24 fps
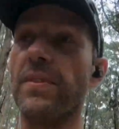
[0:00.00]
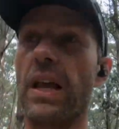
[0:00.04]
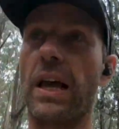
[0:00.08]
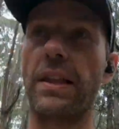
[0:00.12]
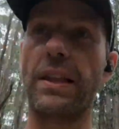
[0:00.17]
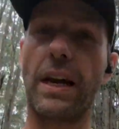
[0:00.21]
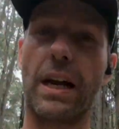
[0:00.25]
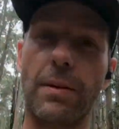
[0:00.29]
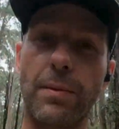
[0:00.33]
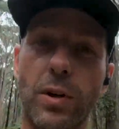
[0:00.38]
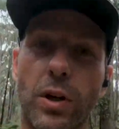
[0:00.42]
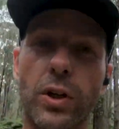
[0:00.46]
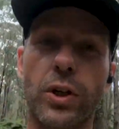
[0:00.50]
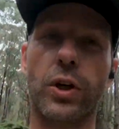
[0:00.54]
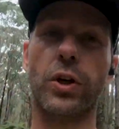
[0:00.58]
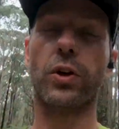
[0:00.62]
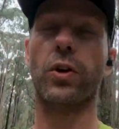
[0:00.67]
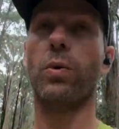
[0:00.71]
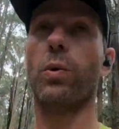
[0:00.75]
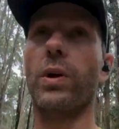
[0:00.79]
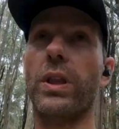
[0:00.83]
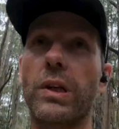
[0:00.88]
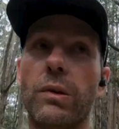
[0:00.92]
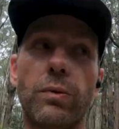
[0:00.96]
Now I'm not sure
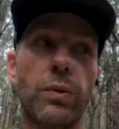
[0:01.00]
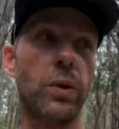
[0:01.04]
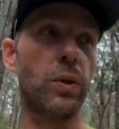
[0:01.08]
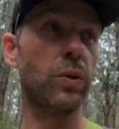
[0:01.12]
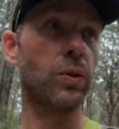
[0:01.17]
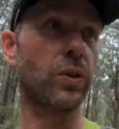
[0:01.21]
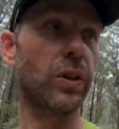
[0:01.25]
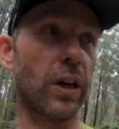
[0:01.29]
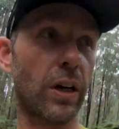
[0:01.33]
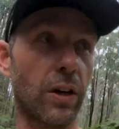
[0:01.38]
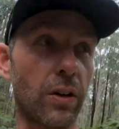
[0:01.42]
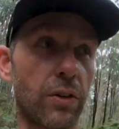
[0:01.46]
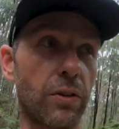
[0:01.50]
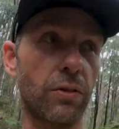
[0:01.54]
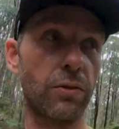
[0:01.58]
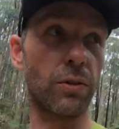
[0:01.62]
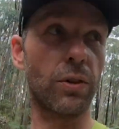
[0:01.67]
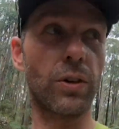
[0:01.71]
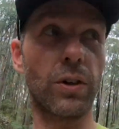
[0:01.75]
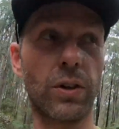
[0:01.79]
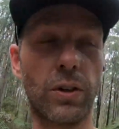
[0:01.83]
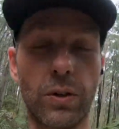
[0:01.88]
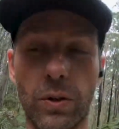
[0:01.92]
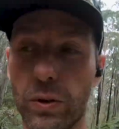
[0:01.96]
what the rules are on the
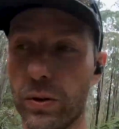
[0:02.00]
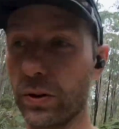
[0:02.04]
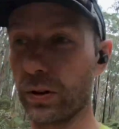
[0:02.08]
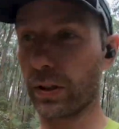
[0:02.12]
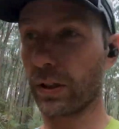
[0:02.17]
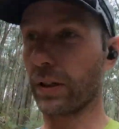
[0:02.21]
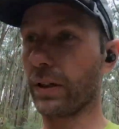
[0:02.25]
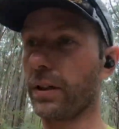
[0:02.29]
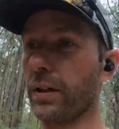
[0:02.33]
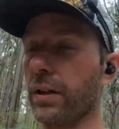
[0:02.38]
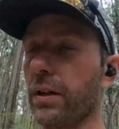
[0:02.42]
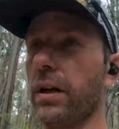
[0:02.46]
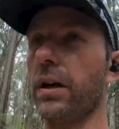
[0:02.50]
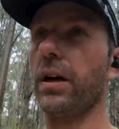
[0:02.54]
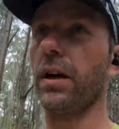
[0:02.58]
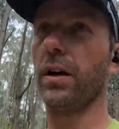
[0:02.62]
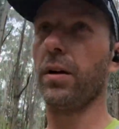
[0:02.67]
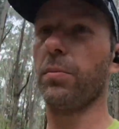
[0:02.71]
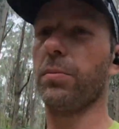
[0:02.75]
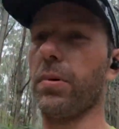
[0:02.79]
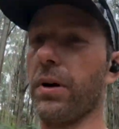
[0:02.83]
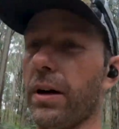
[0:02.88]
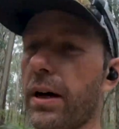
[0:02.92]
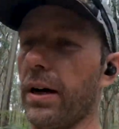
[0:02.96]
roller coaster,
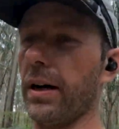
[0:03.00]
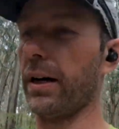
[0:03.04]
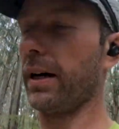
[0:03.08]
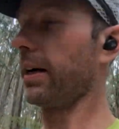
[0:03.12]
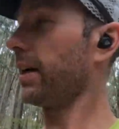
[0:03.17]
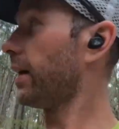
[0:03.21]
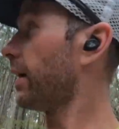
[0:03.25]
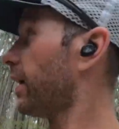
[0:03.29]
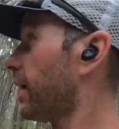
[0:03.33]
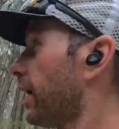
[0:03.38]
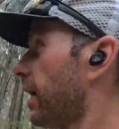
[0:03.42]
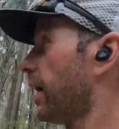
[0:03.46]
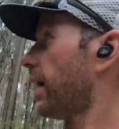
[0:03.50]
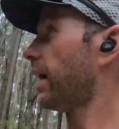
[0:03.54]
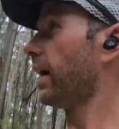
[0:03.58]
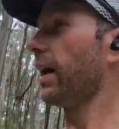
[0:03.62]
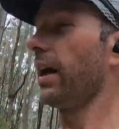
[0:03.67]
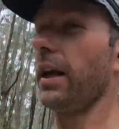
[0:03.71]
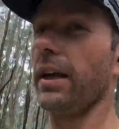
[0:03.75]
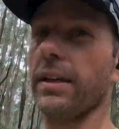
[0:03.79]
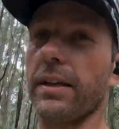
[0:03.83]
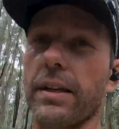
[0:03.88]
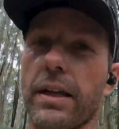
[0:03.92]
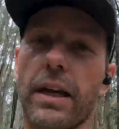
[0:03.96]
but
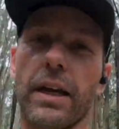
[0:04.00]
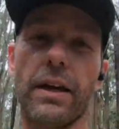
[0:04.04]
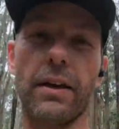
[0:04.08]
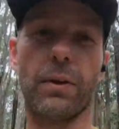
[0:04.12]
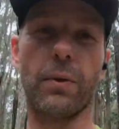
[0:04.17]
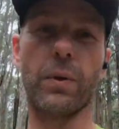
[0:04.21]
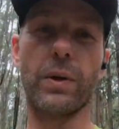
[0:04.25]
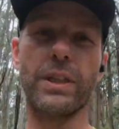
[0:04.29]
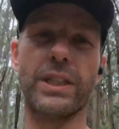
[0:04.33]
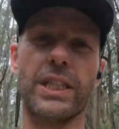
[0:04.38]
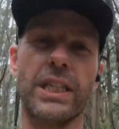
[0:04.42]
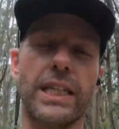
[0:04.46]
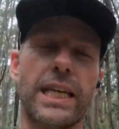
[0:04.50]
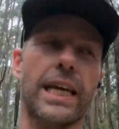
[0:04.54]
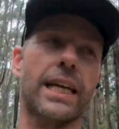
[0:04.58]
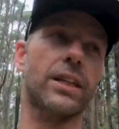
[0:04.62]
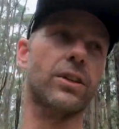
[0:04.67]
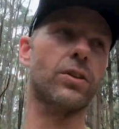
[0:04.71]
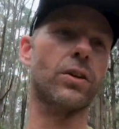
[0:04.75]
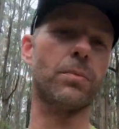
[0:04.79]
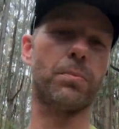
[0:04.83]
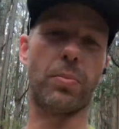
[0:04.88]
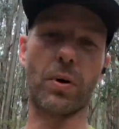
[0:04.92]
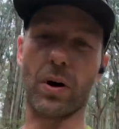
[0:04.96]
once you get
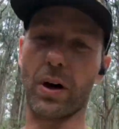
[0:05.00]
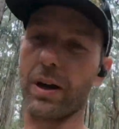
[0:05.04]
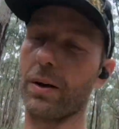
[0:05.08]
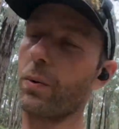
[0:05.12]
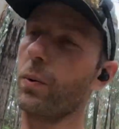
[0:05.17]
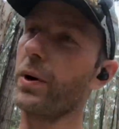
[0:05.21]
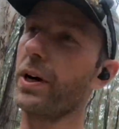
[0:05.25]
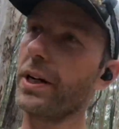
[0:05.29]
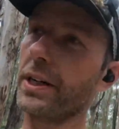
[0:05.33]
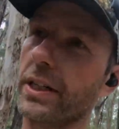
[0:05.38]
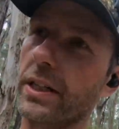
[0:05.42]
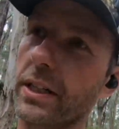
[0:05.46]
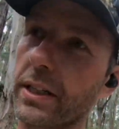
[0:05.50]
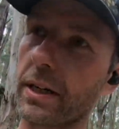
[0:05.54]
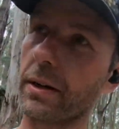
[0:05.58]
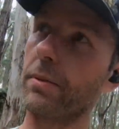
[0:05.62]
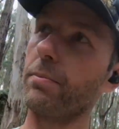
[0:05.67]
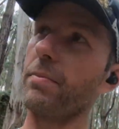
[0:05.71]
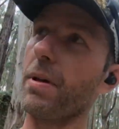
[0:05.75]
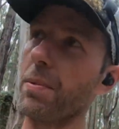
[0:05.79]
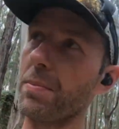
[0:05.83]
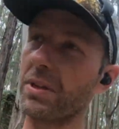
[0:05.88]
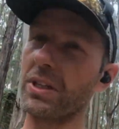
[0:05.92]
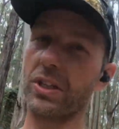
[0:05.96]
to a point where you're
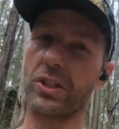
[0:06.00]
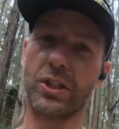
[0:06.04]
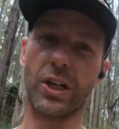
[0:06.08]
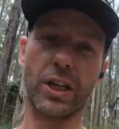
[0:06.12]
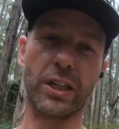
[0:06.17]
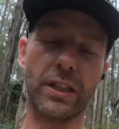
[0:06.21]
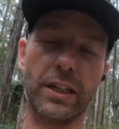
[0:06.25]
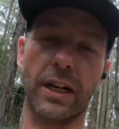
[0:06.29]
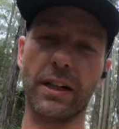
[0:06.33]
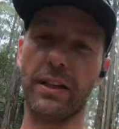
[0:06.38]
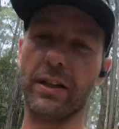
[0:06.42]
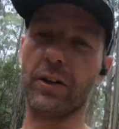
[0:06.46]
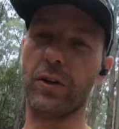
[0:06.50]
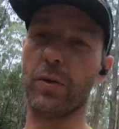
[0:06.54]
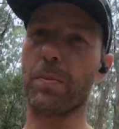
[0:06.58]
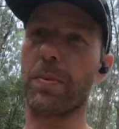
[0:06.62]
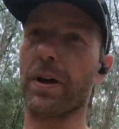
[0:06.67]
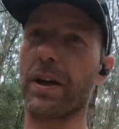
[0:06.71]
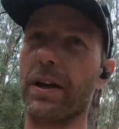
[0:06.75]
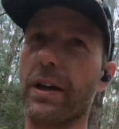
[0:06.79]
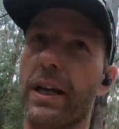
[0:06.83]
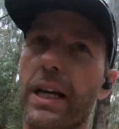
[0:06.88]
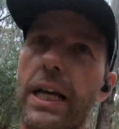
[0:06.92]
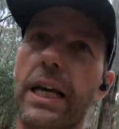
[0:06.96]
maybe struggling a little
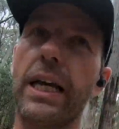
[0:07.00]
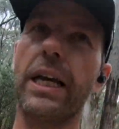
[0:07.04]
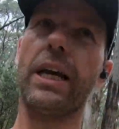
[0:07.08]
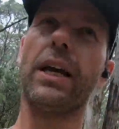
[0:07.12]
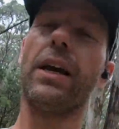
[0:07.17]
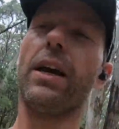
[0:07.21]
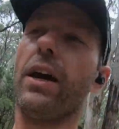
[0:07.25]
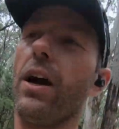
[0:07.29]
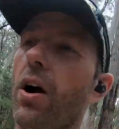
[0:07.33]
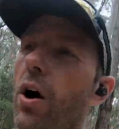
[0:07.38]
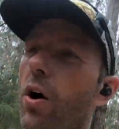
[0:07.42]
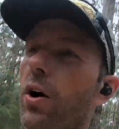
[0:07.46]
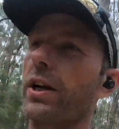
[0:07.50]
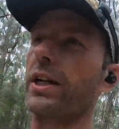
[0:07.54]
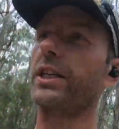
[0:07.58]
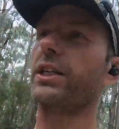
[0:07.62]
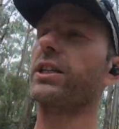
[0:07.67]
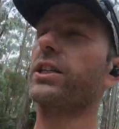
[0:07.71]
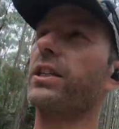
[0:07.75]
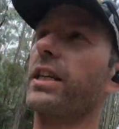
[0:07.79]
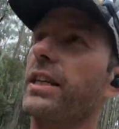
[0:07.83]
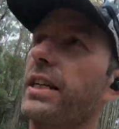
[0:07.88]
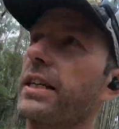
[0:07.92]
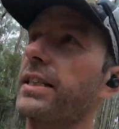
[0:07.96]
bit, or you're
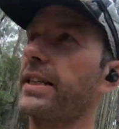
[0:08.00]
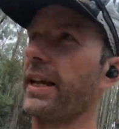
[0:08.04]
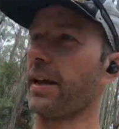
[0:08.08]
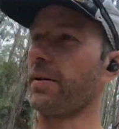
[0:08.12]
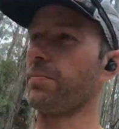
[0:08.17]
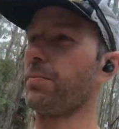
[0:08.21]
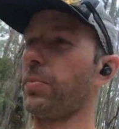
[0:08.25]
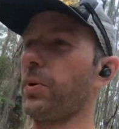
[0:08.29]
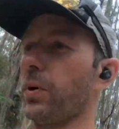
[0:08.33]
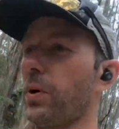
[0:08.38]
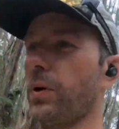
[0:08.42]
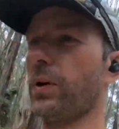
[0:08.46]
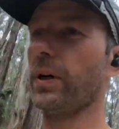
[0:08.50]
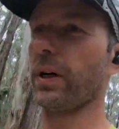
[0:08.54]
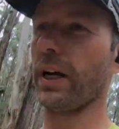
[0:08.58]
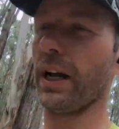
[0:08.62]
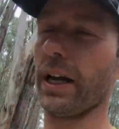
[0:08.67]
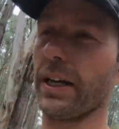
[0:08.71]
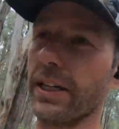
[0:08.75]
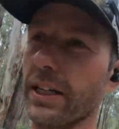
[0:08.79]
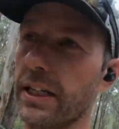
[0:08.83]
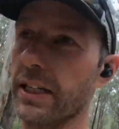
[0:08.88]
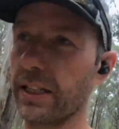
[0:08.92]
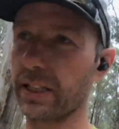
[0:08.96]
just in a tempo
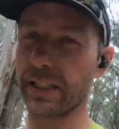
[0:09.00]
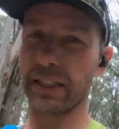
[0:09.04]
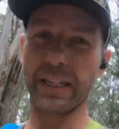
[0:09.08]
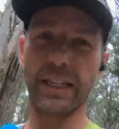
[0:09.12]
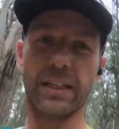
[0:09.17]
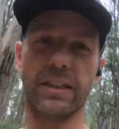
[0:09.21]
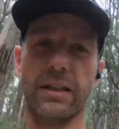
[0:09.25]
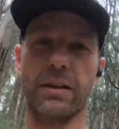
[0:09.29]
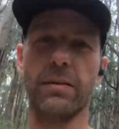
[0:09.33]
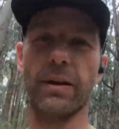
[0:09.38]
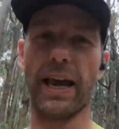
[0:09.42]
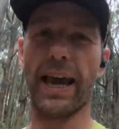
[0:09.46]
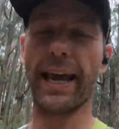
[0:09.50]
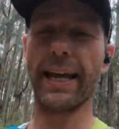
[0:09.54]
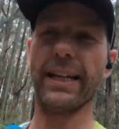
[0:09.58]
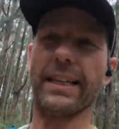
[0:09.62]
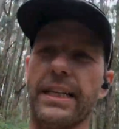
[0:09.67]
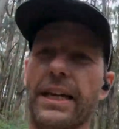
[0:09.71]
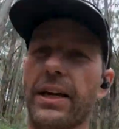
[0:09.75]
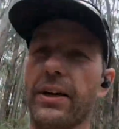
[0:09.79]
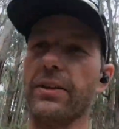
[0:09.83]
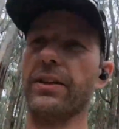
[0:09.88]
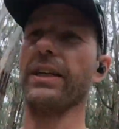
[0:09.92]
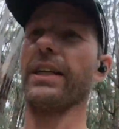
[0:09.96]
and you just need to head
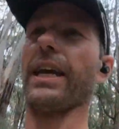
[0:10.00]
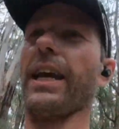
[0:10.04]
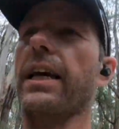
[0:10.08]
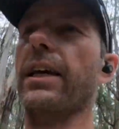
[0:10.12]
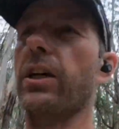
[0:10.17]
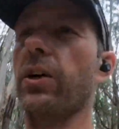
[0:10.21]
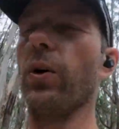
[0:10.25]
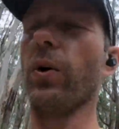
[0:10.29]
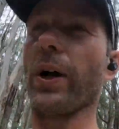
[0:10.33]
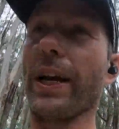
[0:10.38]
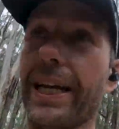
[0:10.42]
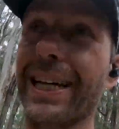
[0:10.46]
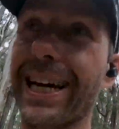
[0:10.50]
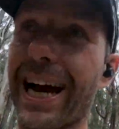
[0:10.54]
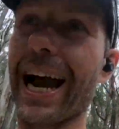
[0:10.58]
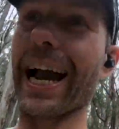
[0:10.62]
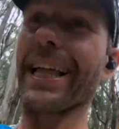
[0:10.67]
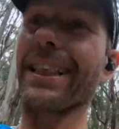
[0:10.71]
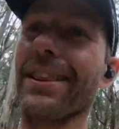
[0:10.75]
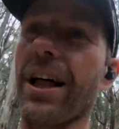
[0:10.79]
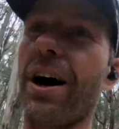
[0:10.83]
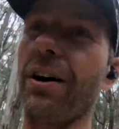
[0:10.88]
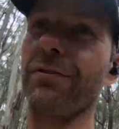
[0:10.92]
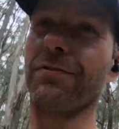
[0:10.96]
down and get going, I
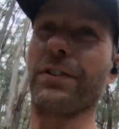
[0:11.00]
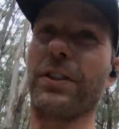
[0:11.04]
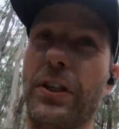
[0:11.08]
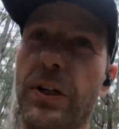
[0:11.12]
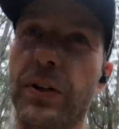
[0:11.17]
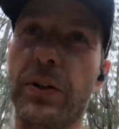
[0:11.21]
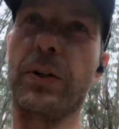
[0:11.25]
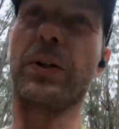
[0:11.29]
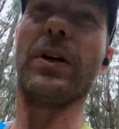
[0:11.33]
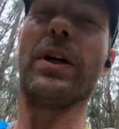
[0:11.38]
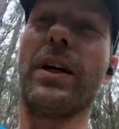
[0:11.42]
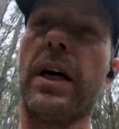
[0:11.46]
love to